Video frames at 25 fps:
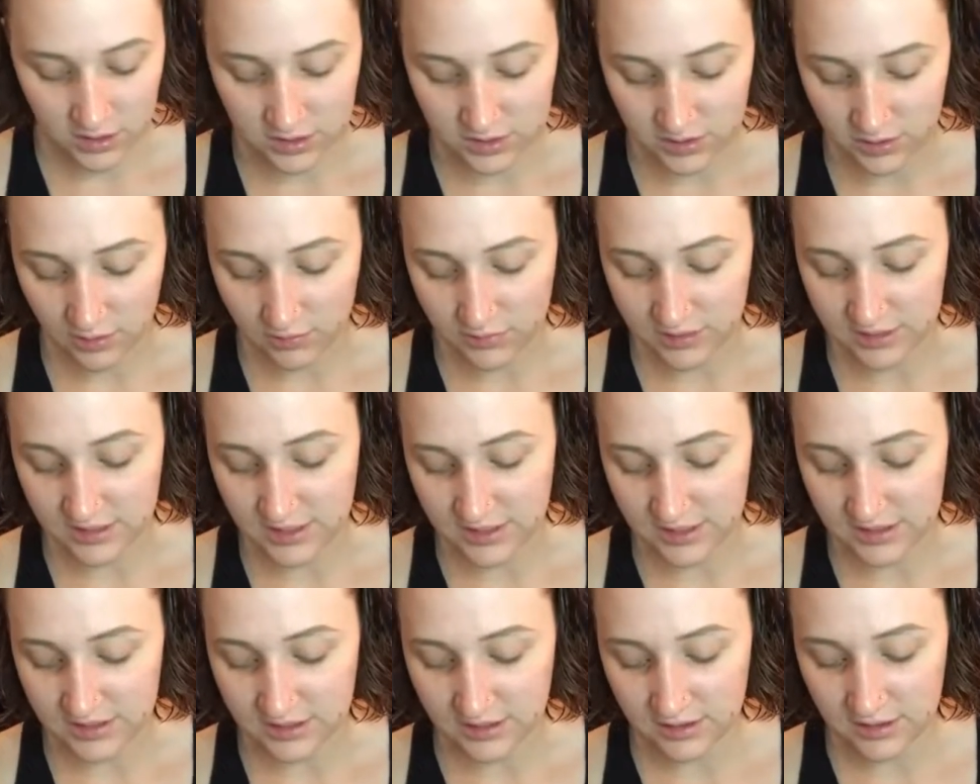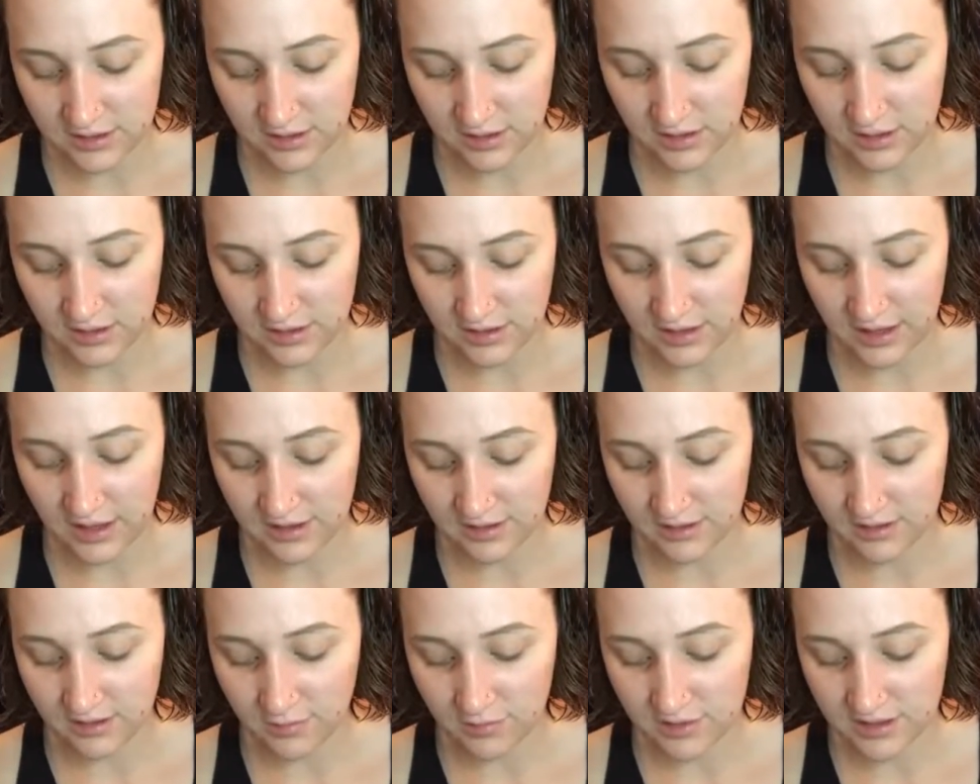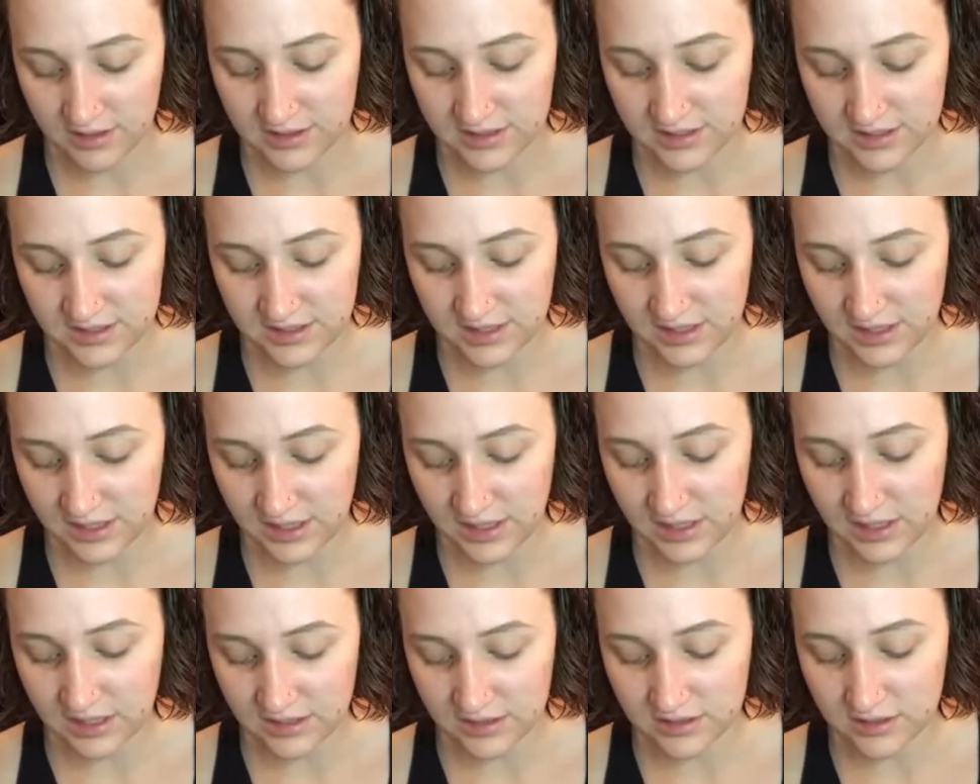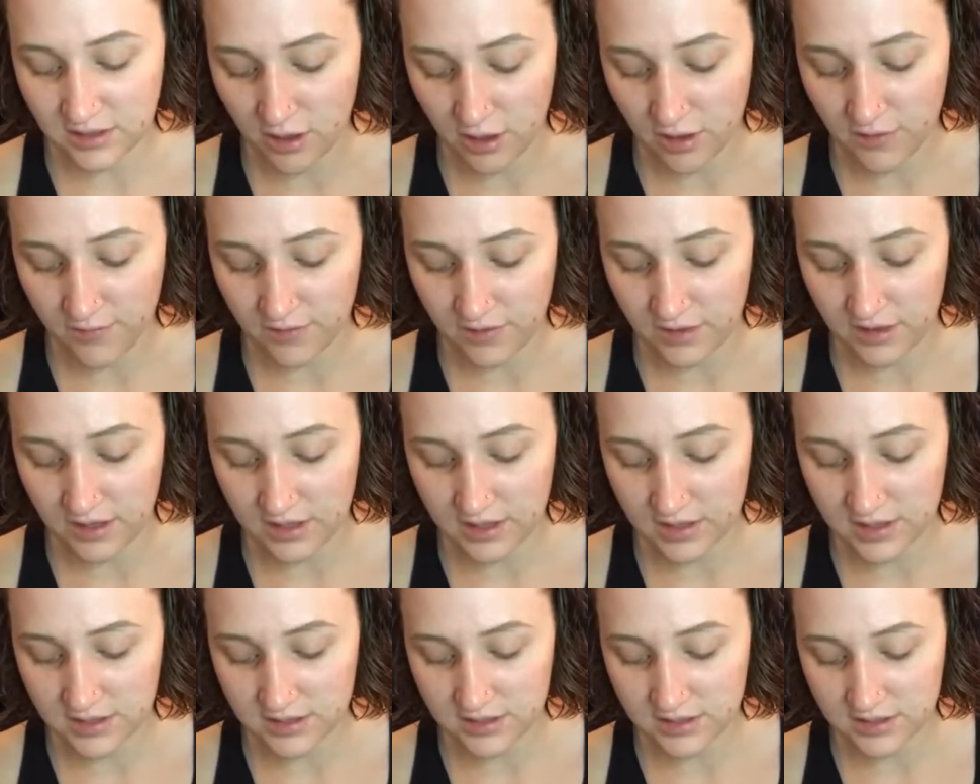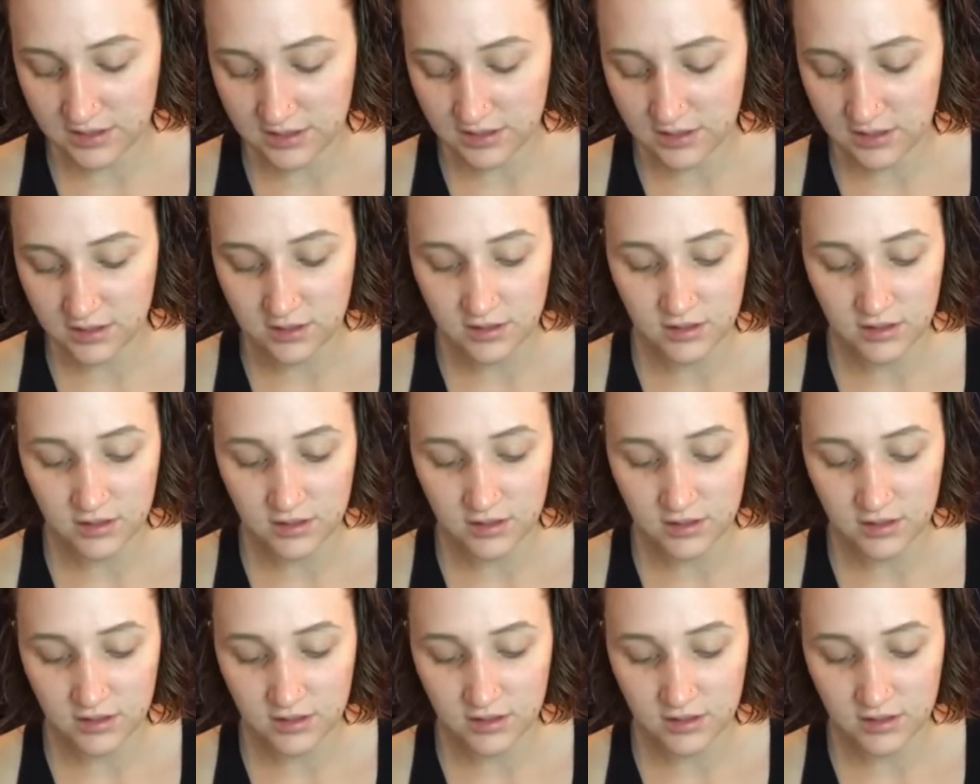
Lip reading: So I'm just going to get some of the stickiness off of this